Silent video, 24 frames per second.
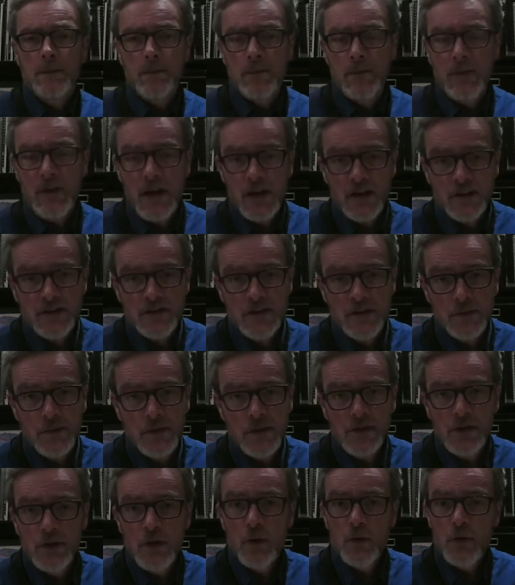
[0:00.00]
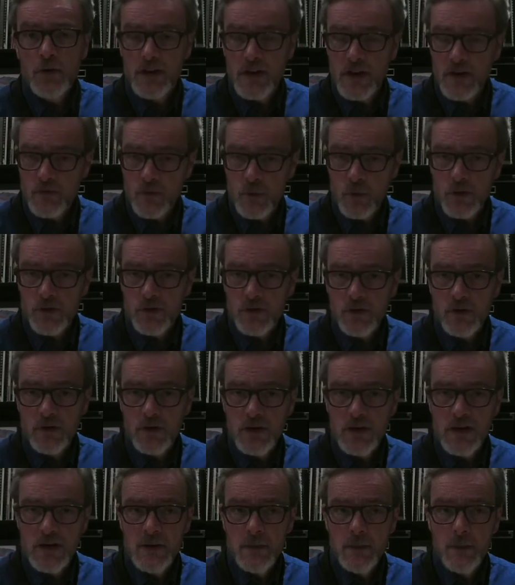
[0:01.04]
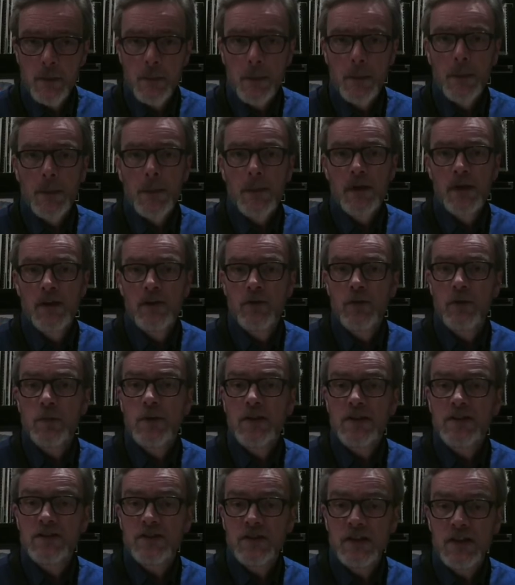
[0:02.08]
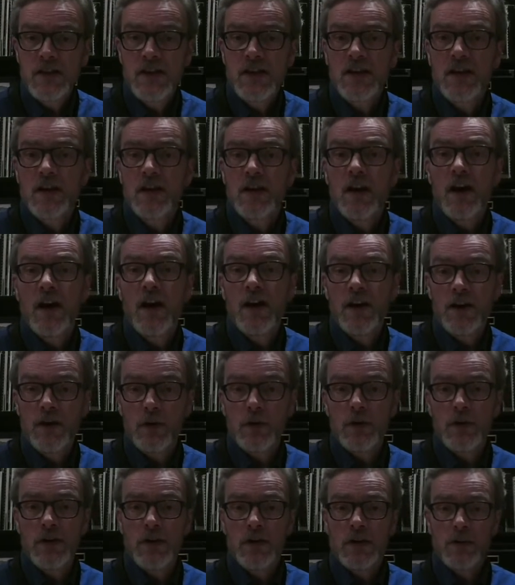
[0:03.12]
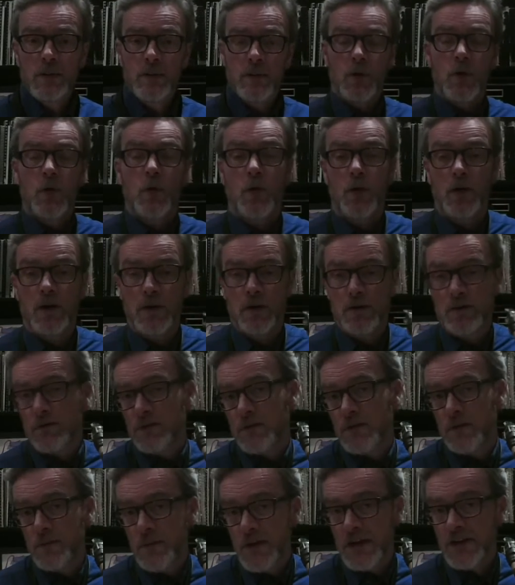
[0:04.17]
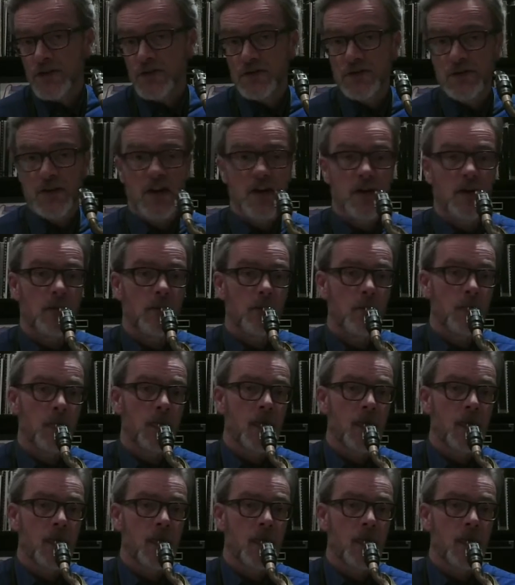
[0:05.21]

Next, I'm going to lower that fourth degree giving me C Ionian, or the major scale.